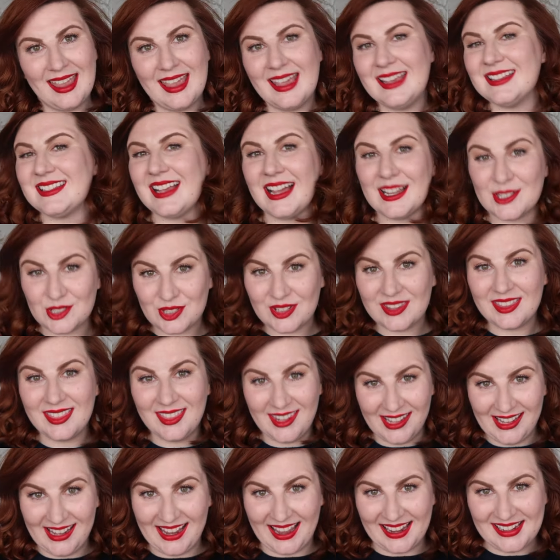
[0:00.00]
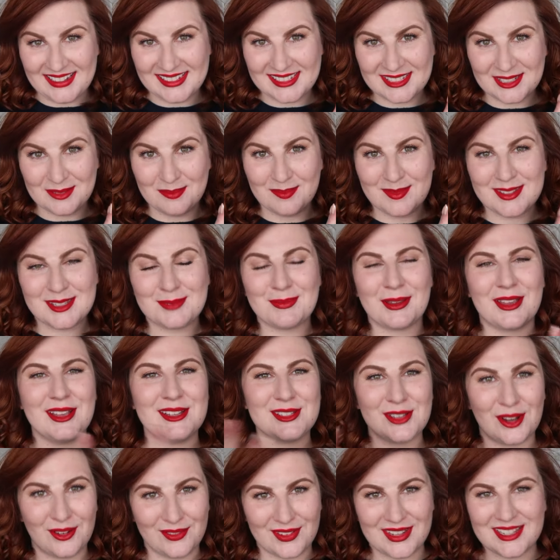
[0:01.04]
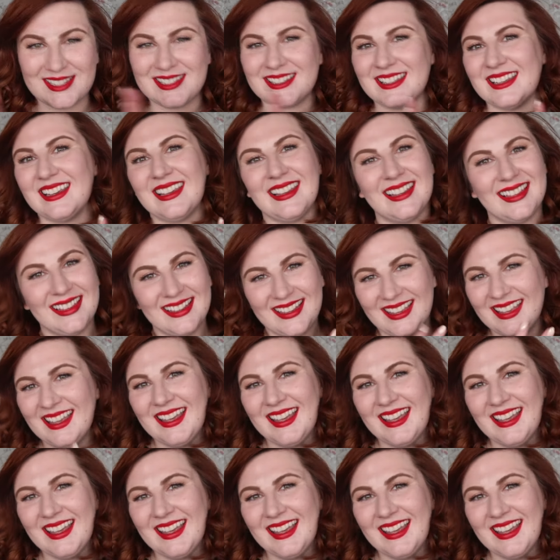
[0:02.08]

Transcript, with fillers: is actually three items because obviously